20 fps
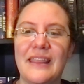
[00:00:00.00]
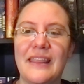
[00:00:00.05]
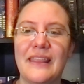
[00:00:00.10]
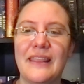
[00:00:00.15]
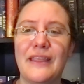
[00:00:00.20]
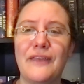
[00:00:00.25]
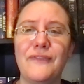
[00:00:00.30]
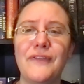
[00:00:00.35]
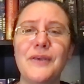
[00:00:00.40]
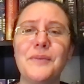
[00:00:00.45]

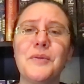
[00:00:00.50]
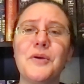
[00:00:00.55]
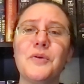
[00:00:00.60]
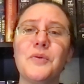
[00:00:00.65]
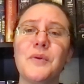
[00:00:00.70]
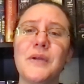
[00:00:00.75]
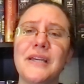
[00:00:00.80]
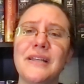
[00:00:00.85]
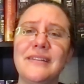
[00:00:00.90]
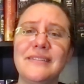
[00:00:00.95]
they feel more
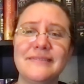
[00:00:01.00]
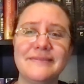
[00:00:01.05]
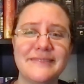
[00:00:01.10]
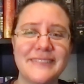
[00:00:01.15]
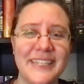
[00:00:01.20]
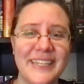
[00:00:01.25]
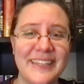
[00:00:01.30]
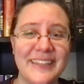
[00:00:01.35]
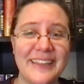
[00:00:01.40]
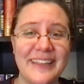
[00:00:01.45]
real
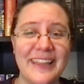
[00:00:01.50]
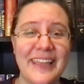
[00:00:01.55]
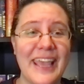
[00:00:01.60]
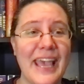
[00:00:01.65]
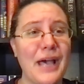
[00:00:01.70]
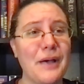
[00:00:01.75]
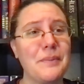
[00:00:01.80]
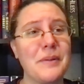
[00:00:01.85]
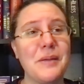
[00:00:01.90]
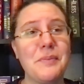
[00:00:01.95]
like
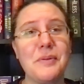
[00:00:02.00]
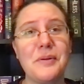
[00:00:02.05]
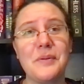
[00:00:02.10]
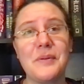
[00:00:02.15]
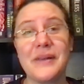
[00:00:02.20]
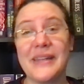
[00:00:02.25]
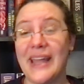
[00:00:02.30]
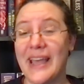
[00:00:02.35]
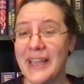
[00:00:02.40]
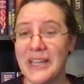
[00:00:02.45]
how people
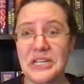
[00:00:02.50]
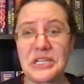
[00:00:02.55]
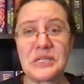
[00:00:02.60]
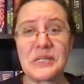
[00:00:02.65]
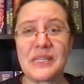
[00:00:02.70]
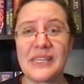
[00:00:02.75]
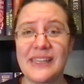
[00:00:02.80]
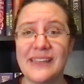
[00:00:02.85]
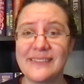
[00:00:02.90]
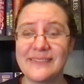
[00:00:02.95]
would
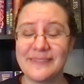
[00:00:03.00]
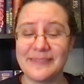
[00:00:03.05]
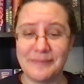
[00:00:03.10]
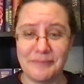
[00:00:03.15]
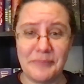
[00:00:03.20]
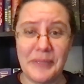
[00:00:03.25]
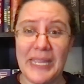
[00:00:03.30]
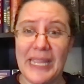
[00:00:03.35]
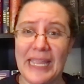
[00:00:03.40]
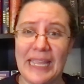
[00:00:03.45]
actually
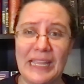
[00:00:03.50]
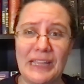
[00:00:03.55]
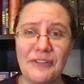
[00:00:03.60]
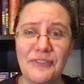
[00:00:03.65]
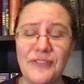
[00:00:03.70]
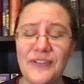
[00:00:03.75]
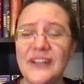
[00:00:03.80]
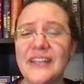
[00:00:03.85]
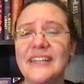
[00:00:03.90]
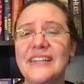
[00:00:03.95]

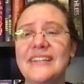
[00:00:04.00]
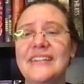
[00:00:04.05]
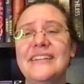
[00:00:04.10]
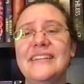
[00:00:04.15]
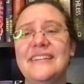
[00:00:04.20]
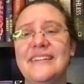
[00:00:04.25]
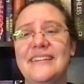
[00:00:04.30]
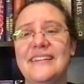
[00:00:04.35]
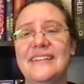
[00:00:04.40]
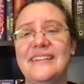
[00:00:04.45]
behave
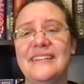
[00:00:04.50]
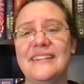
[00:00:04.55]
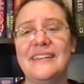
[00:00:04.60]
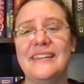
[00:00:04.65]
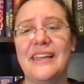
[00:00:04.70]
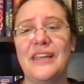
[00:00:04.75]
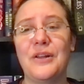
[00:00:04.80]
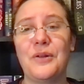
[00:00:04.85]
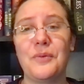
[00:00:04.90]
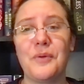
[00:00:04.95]

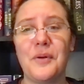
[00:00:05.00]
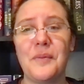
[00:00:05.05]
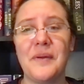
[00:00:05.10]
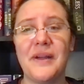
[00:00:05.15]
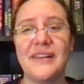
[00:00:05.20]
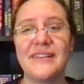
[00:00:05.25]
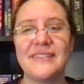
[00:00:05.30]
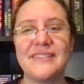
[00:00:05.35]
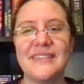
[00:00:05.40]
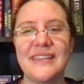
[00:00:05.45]
in a
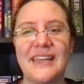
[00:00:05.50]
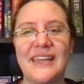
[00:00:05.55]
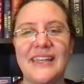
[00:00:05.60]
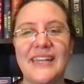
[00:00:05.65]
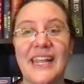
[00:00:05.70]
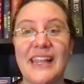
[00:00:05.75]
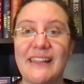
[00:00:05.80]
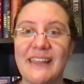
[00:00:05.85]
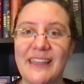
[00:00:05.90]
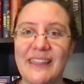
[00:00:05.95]
romance, and
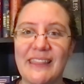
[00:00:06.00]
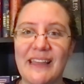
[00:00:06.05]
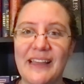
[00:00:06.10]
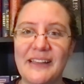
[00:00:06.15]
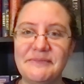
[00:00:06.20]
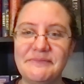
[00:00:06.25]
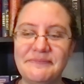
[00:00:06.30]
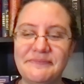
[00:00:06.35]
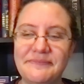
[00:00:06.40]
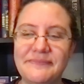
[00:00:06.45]
I like that.
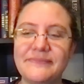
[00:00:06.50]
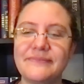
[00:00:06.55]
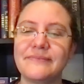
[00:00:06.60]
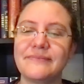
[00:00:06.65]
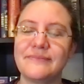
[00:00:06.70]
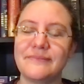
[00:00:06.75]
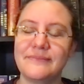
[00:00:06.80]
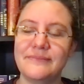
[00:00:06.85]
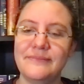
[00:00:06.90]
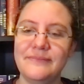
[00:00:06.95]

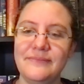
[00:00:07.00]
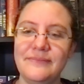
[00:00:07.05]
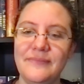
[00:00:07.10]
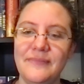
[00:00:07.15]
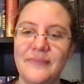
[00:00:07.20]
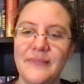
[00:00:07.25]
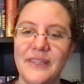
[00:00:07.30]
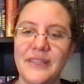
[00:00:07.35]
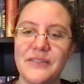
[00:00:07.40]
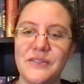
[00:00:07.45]

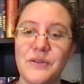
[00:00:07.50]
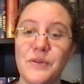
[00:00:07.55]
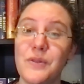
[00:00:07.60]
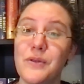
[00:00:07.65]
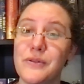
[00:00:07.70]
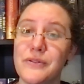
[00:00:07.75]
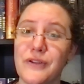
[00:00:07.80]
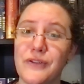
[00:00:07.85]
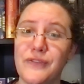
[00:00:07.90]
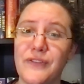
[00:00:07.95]
So
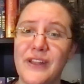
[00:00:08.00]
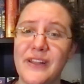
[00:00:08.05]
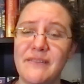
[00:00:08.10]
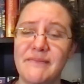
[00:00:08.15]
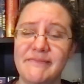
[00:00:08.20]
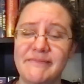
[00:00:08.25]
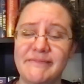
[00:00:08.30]
those are fun.